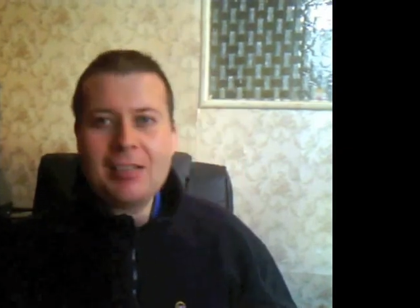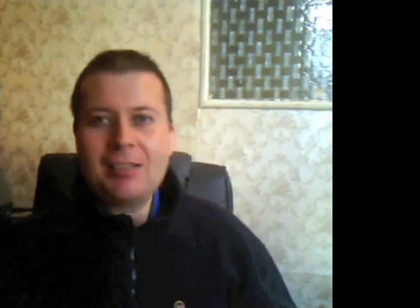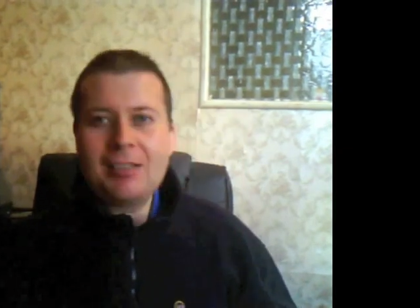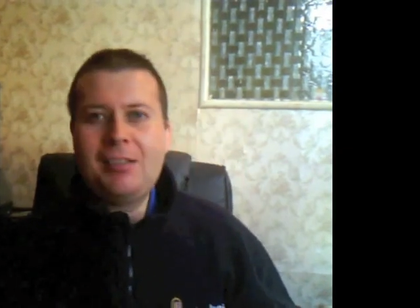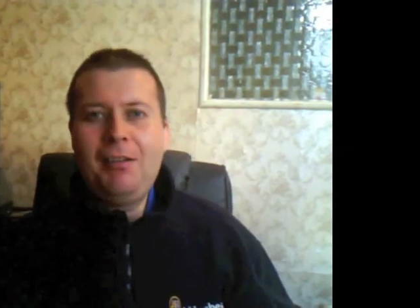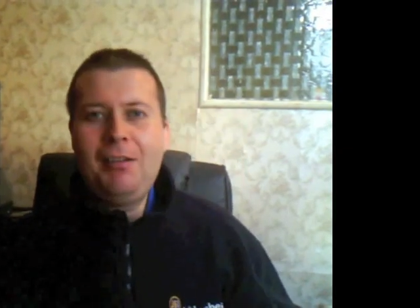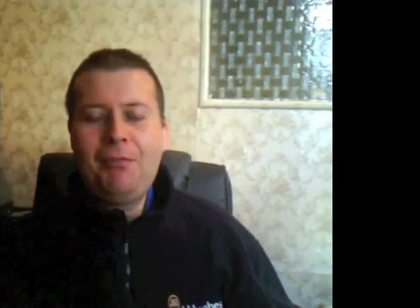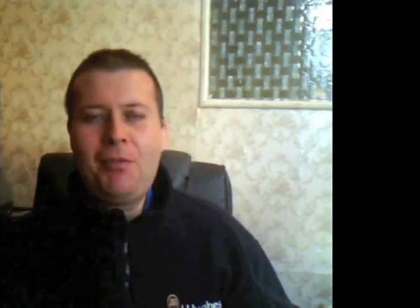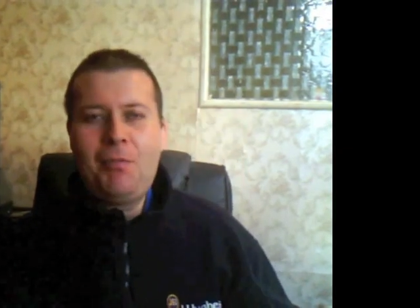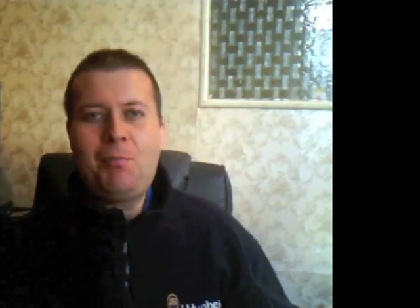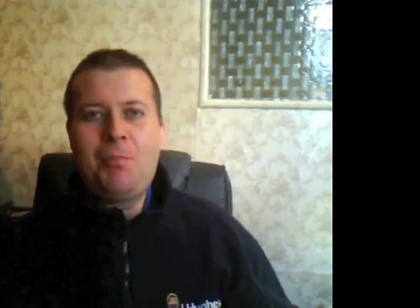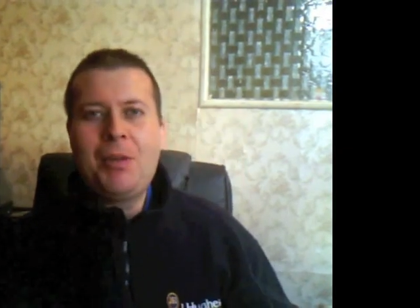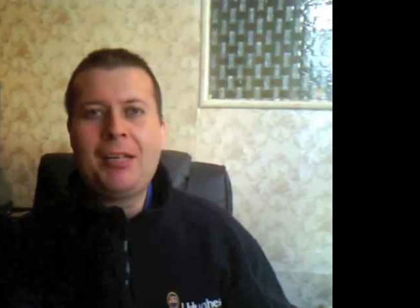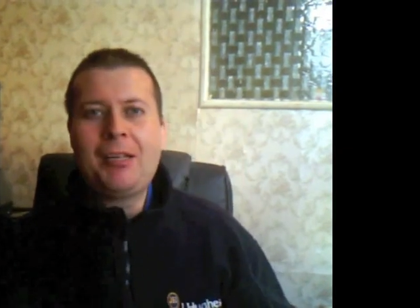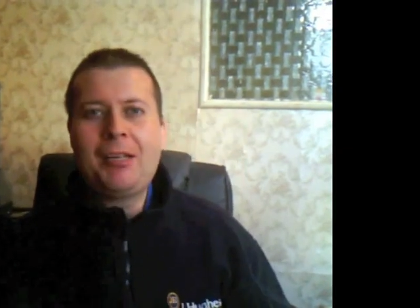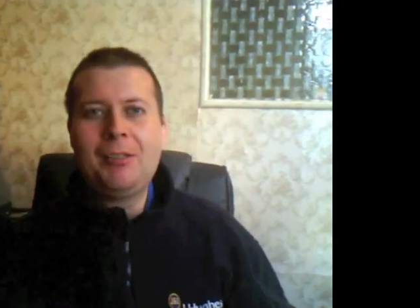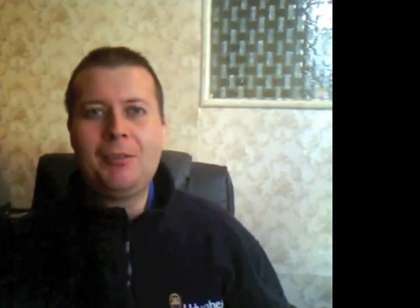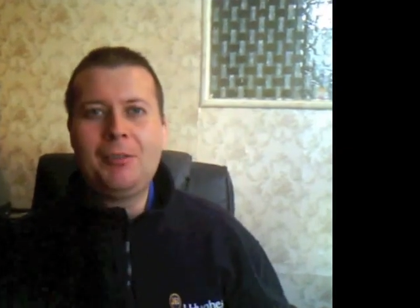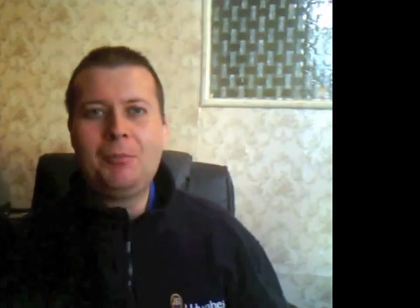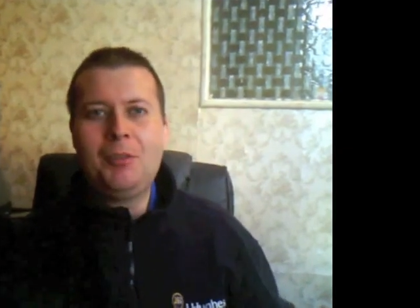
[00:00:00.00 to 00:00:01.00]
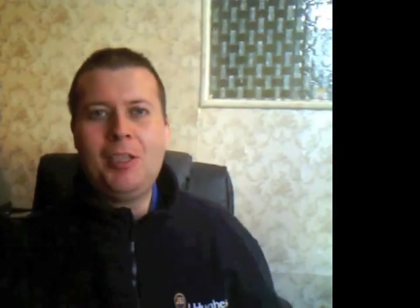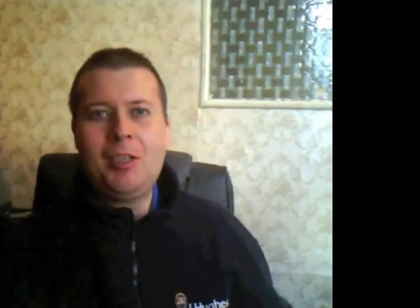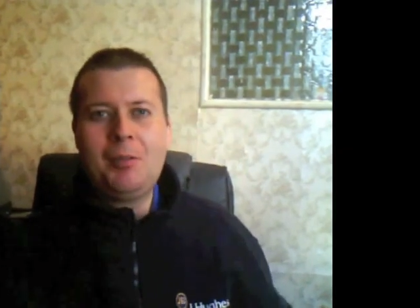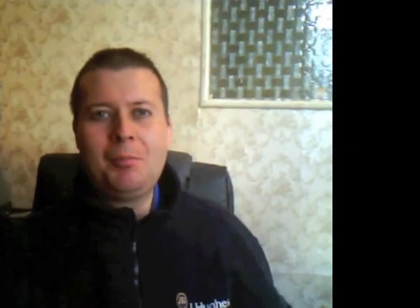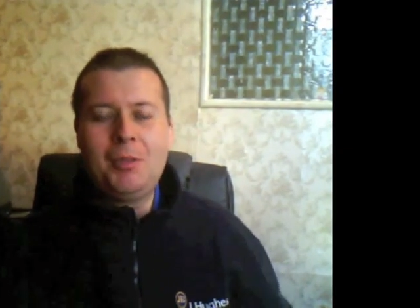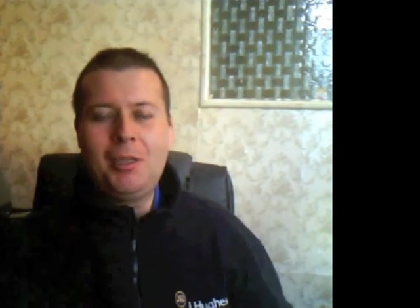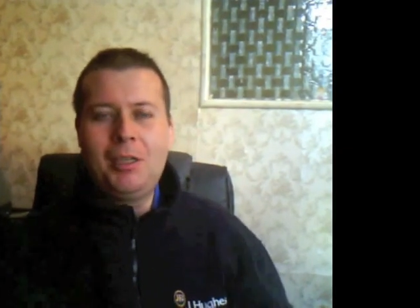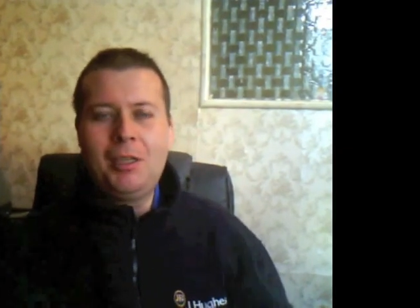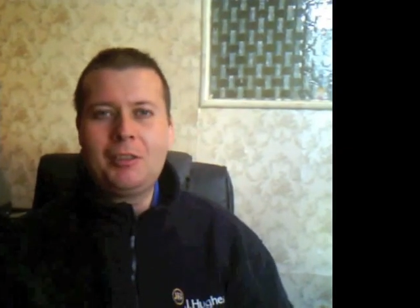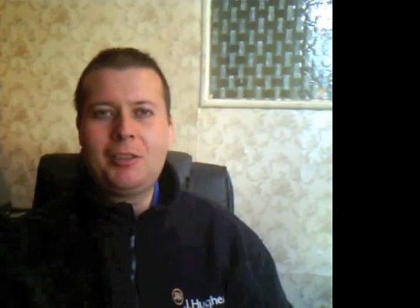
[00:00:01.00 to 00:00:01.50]
And that's it for
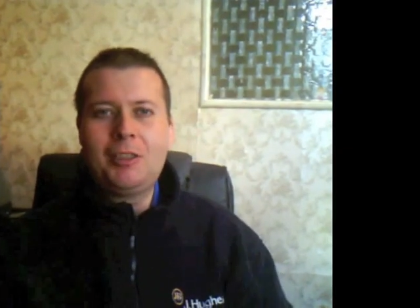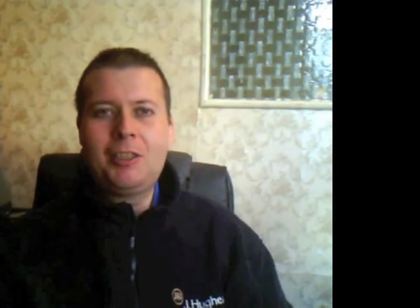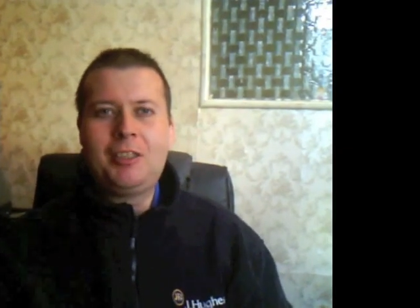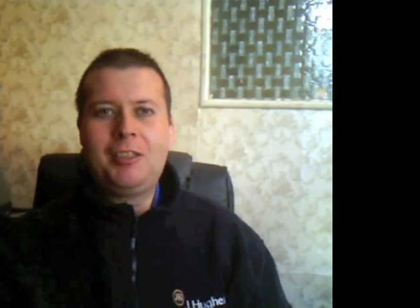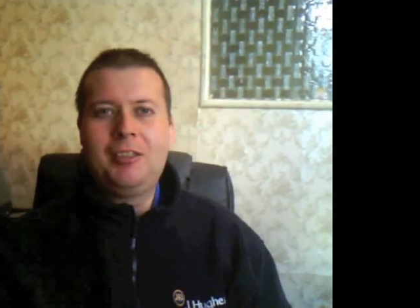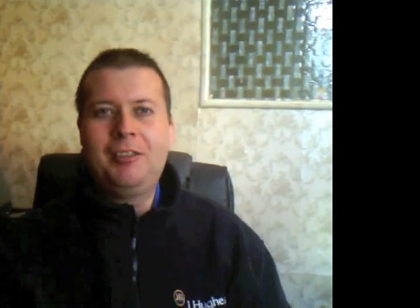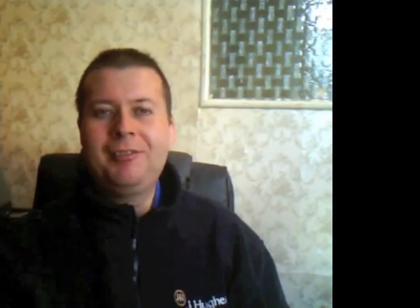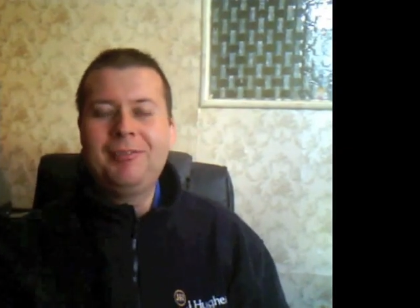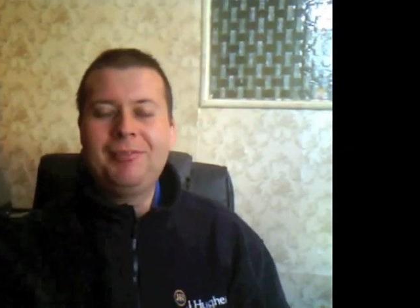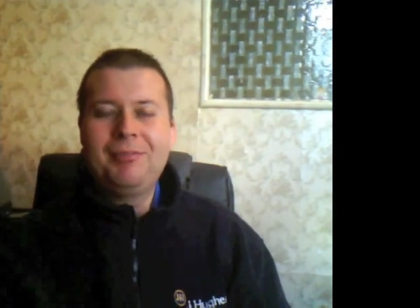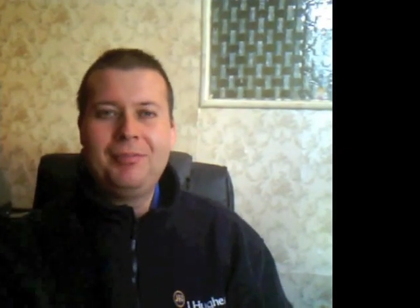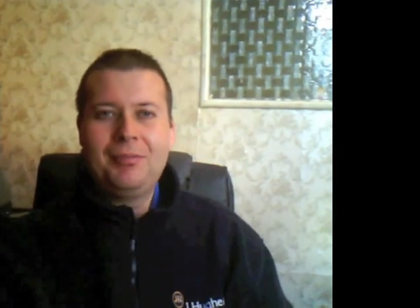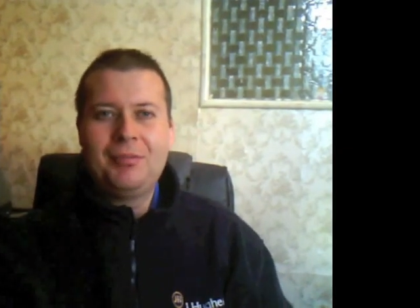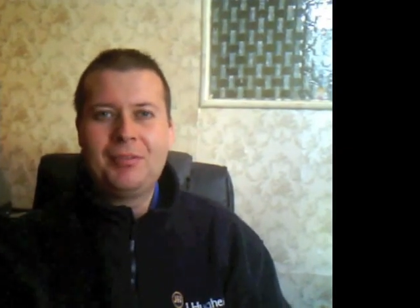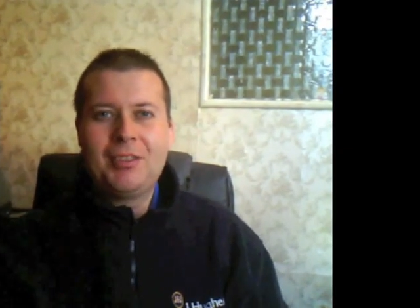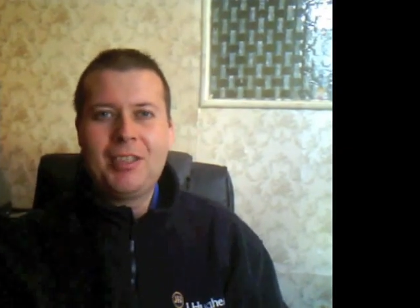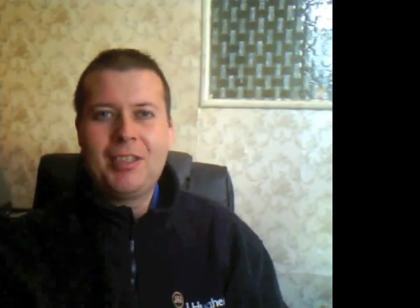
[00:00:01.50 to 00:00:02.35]
pickup, not much.